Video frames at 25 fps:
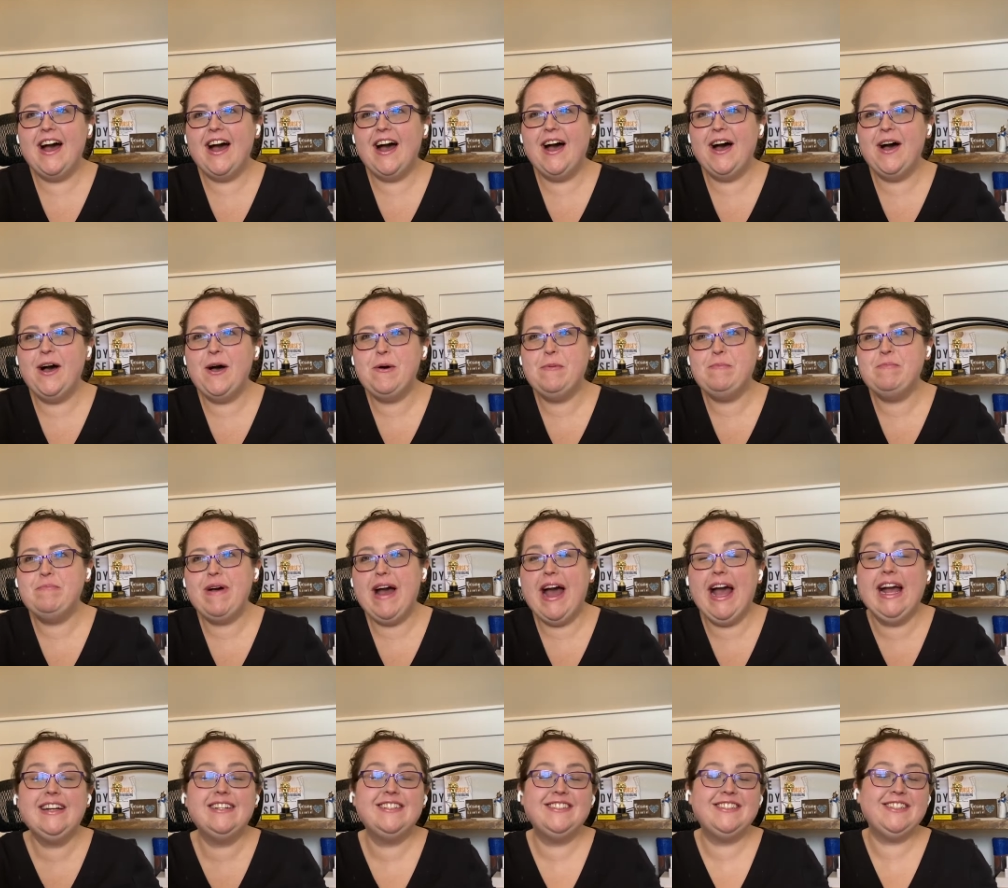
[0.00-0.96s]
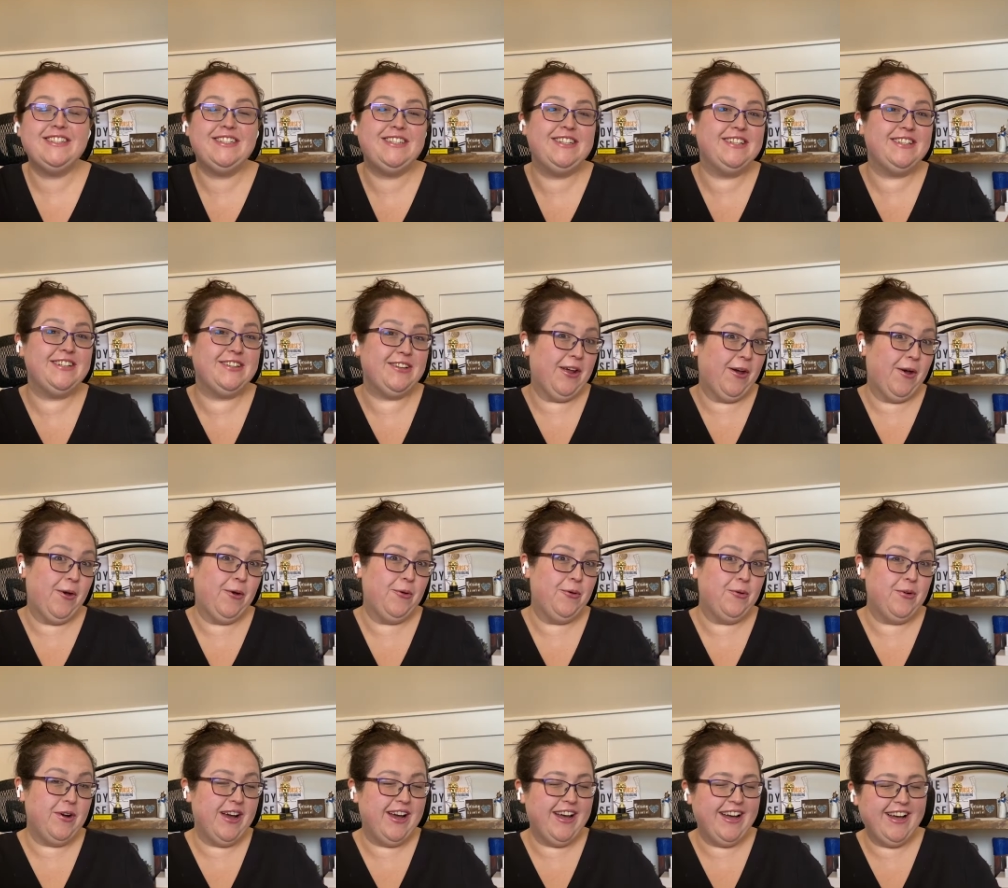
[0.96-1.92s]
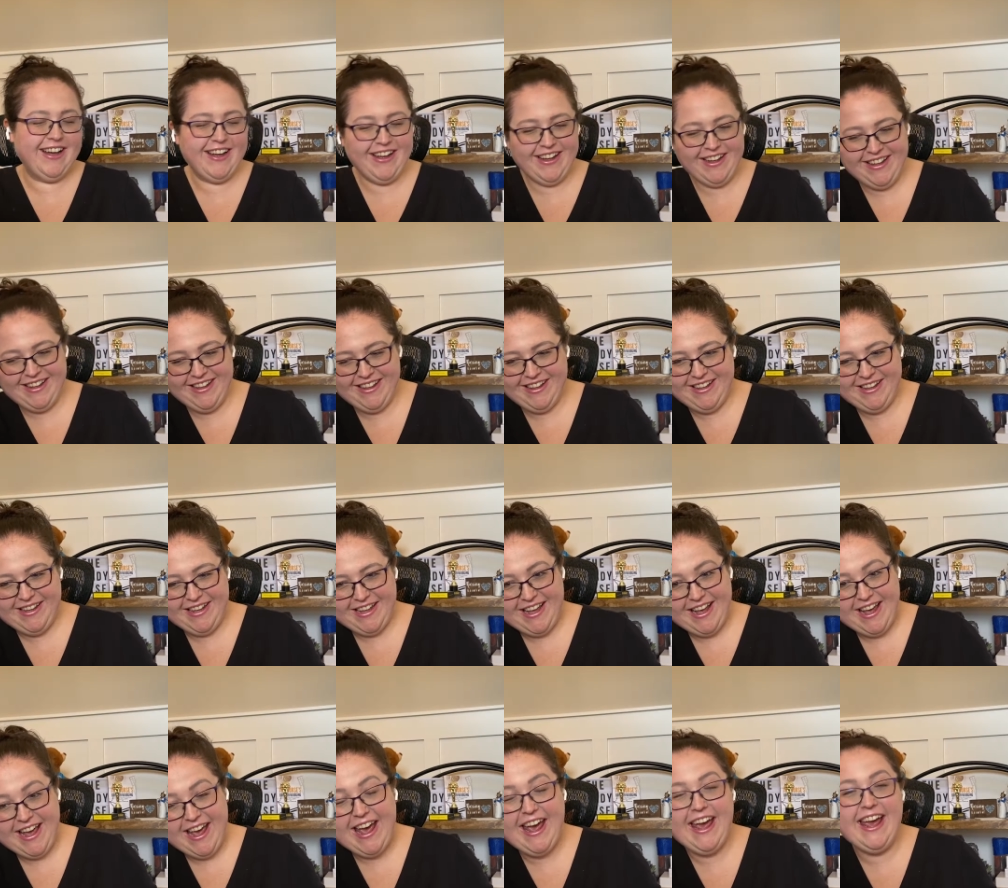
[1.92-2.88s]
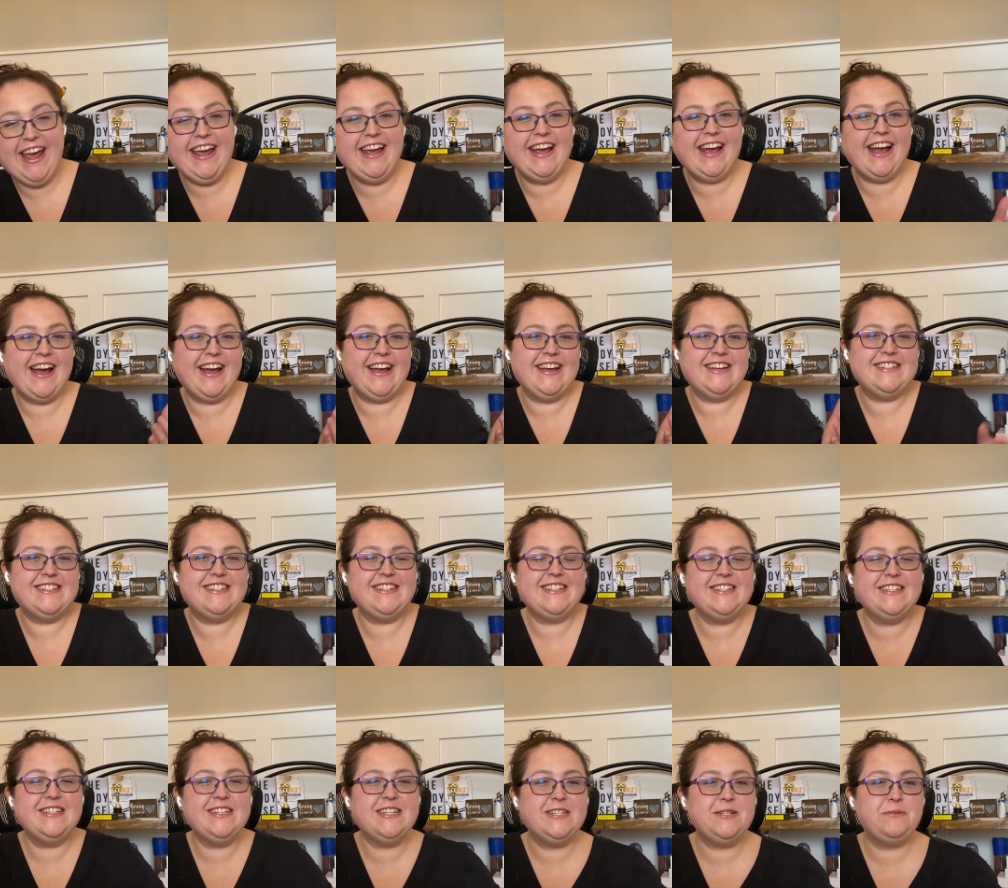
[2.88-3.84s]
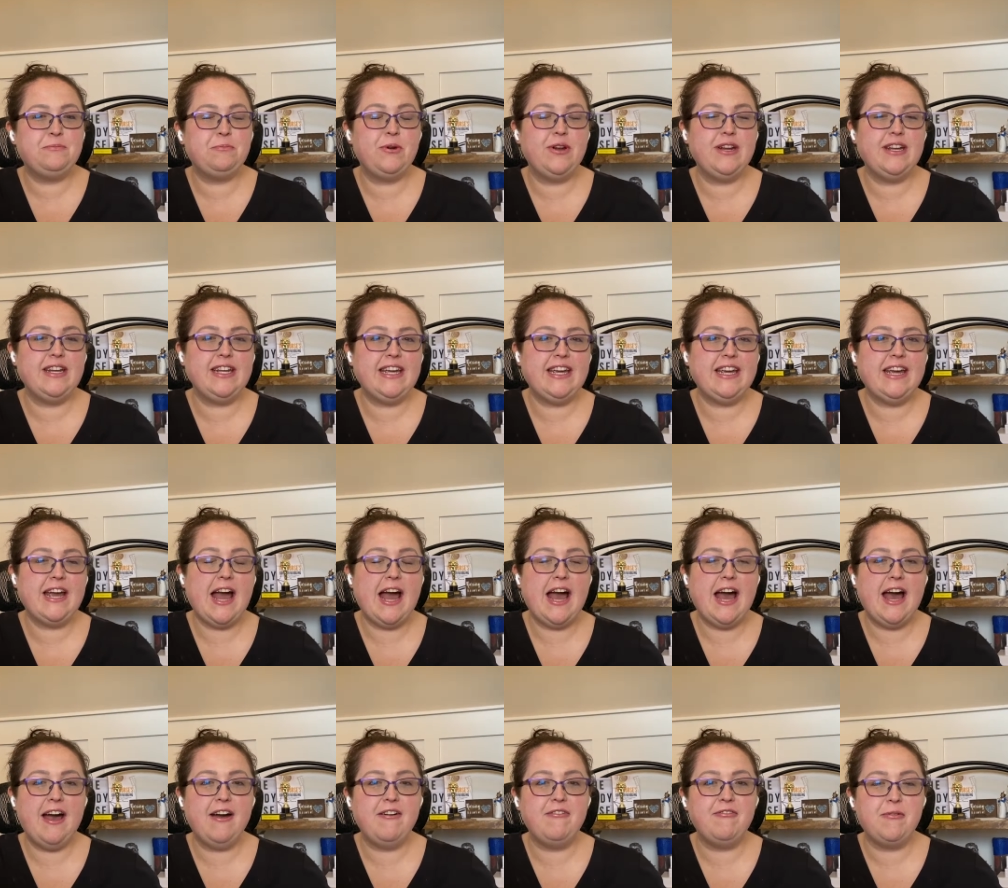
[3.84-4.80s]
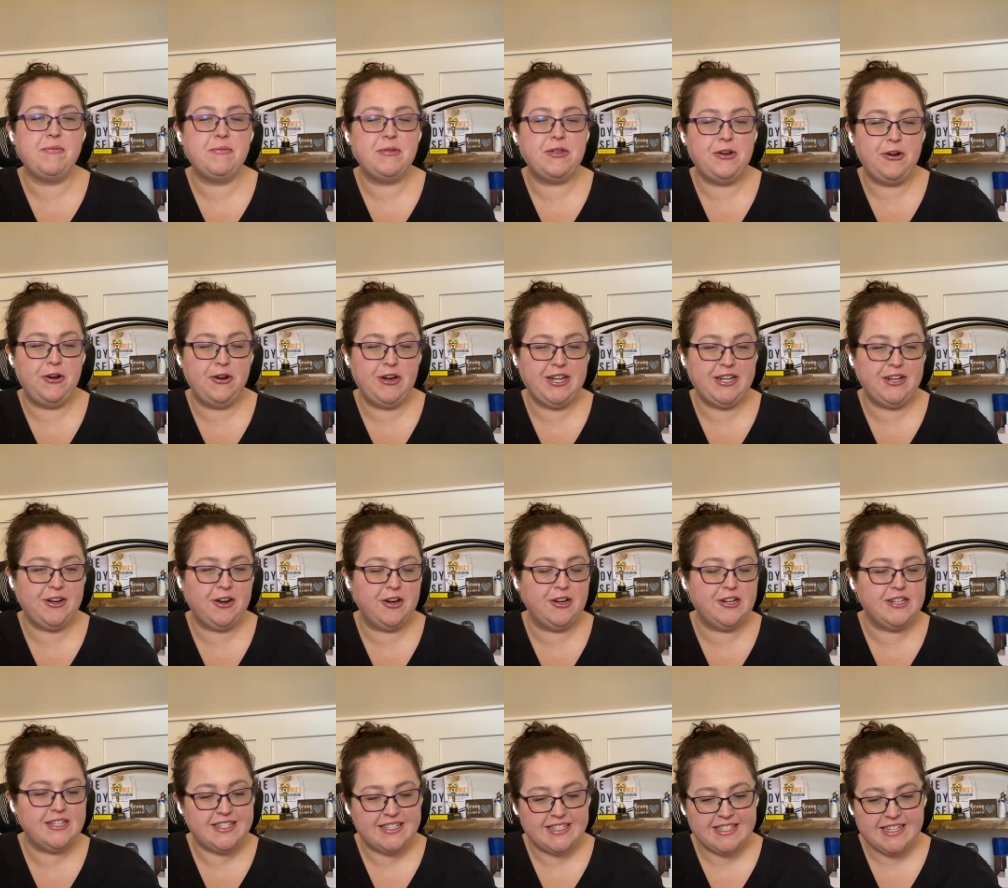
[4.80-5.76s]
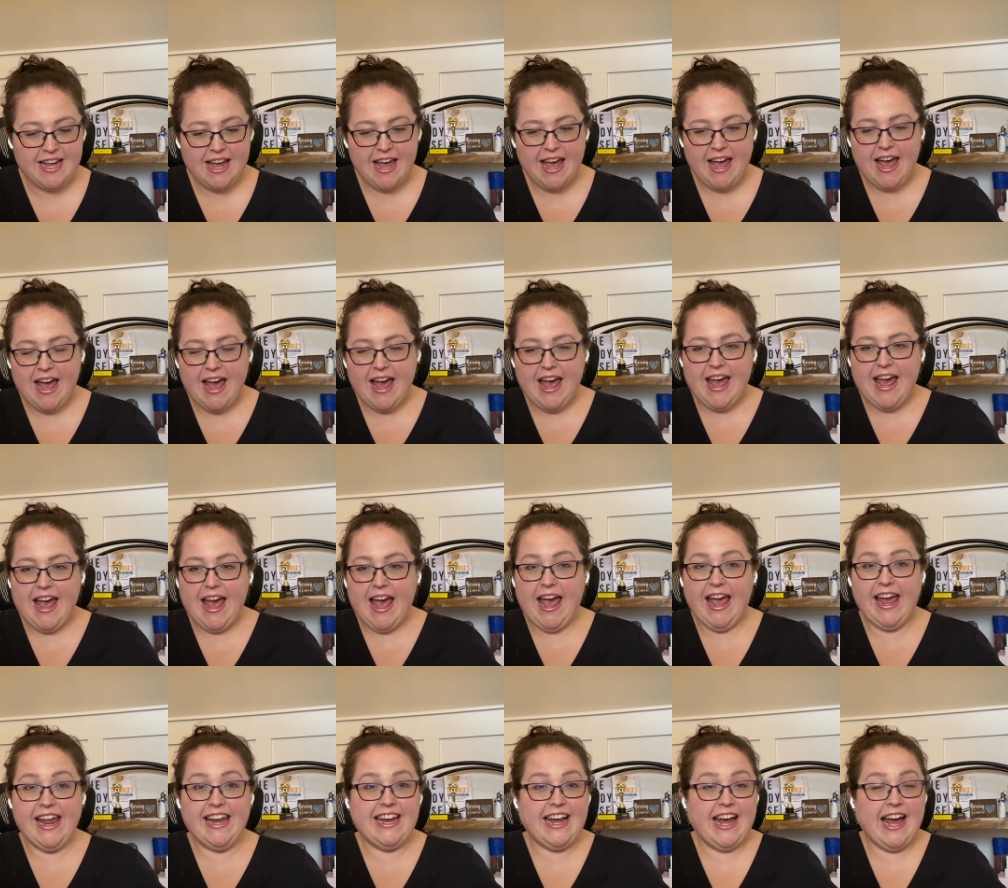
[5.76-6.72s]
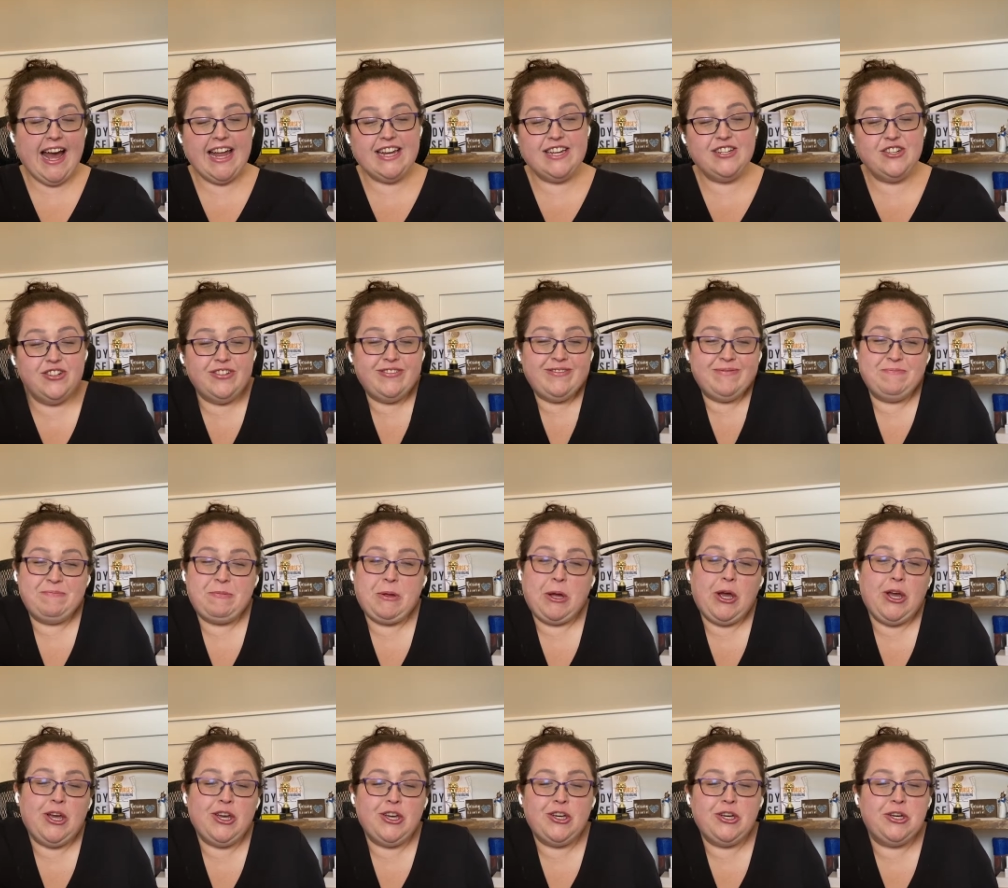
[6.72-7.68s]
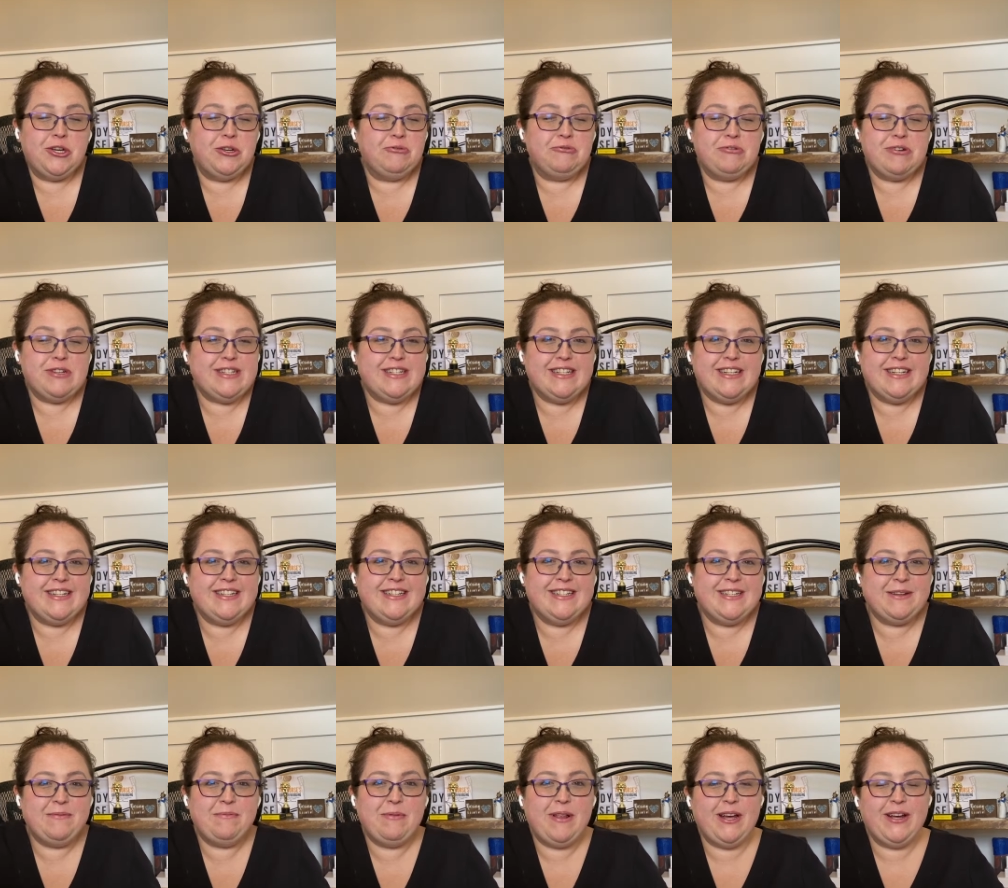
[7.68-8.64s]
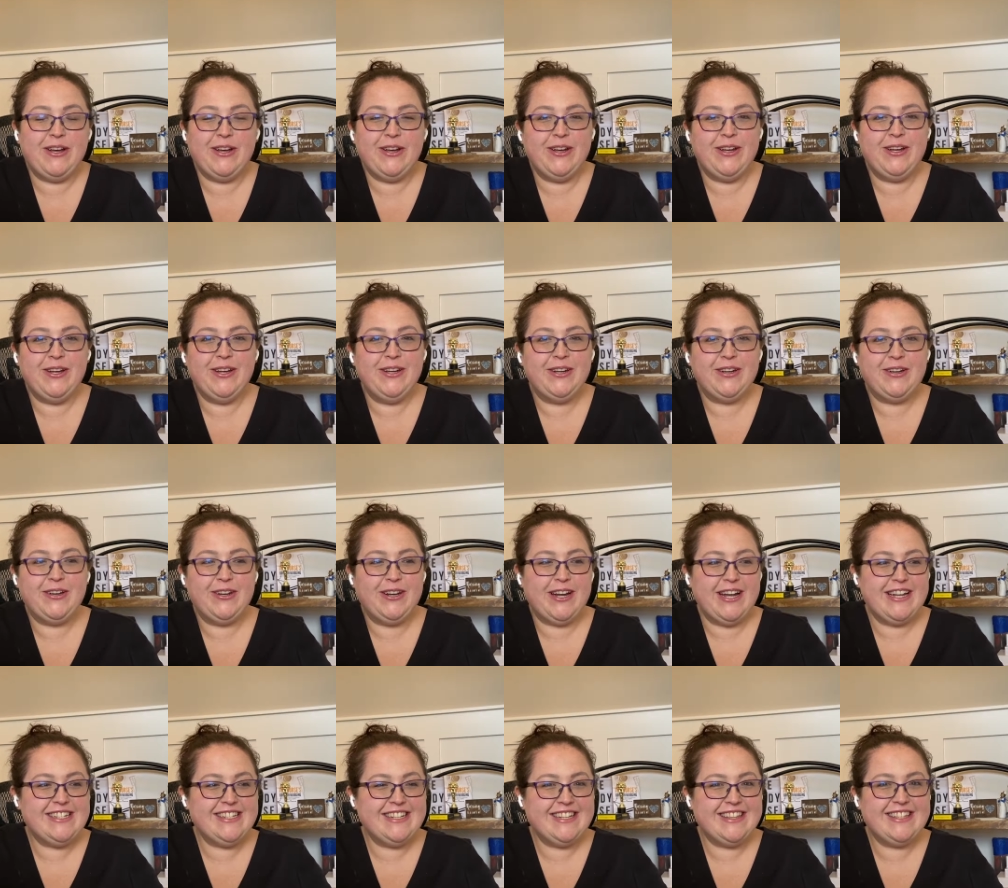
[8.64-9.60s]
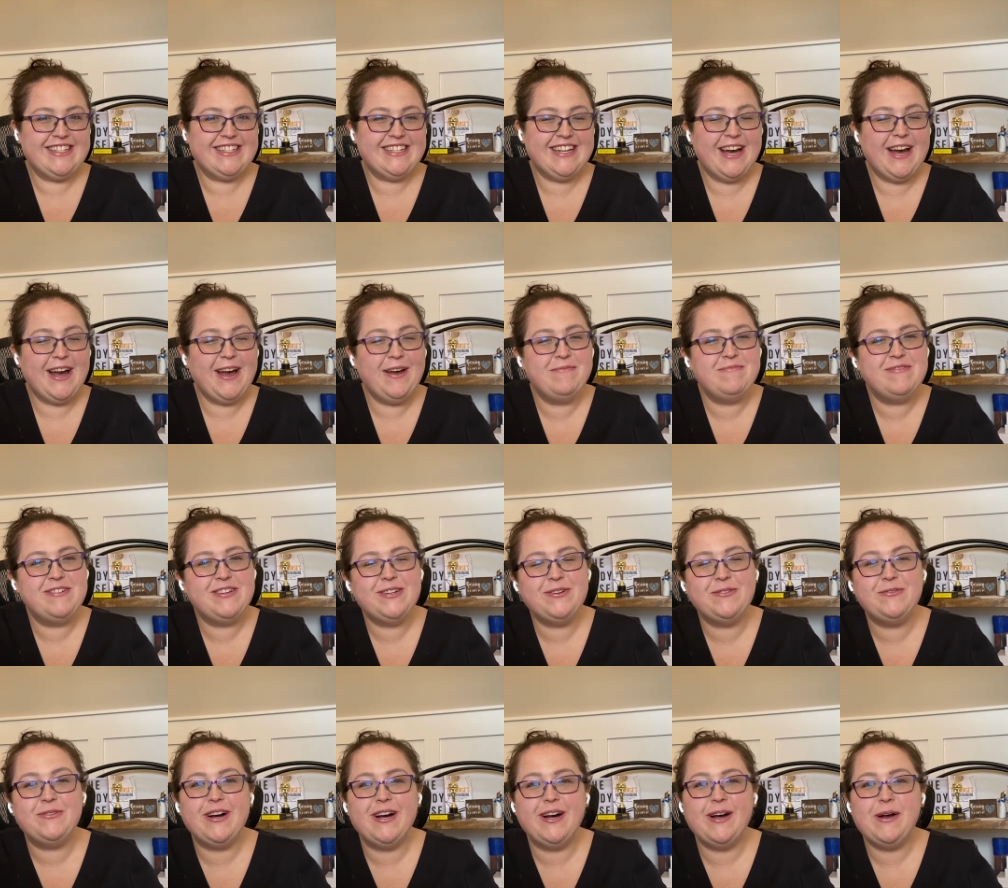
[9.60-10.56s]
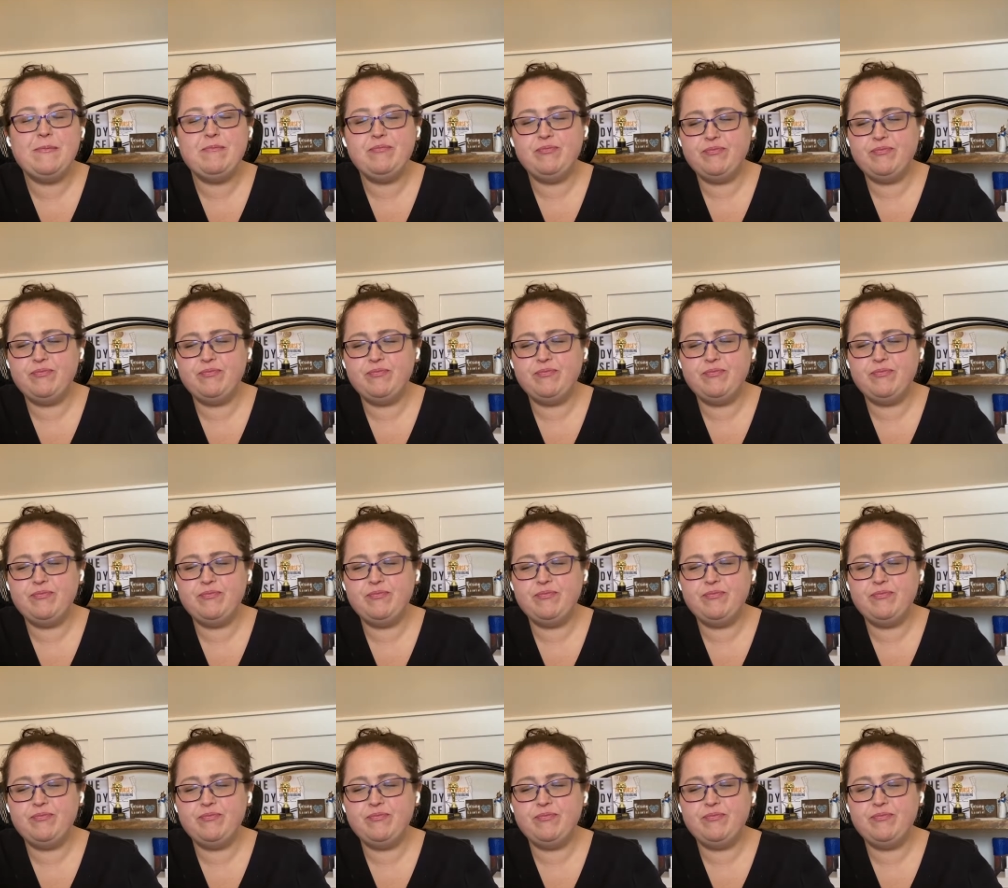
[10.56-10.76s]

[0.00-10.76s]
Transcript: Um, actually, no. Uh, hey, guys, this is Brittany uh, from The Nerdy Nurse. And I just couldn't resist. Seemed like a good idea at the time to uh,